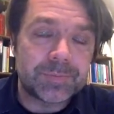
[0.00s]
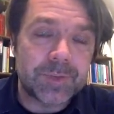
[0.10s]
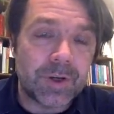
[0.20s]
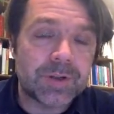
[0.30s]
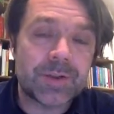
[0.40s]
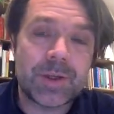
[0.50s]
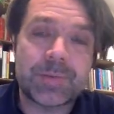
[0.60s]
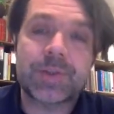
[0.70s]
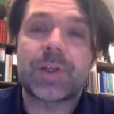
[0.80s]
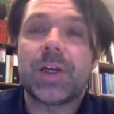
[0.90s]

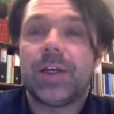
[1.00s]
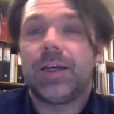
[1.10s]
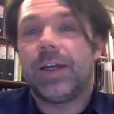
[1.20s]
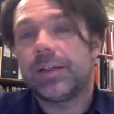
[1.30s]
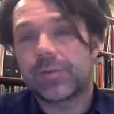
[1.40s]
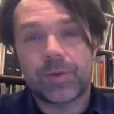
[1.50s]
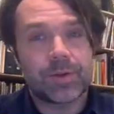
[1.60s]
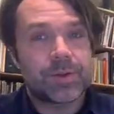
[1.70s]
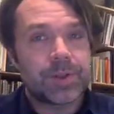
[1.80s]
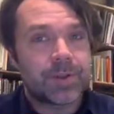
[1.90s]
concepts, and of
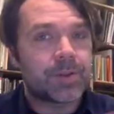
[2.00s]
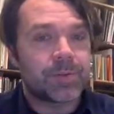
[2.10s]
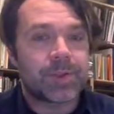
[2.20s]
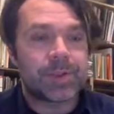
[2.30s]
course this is something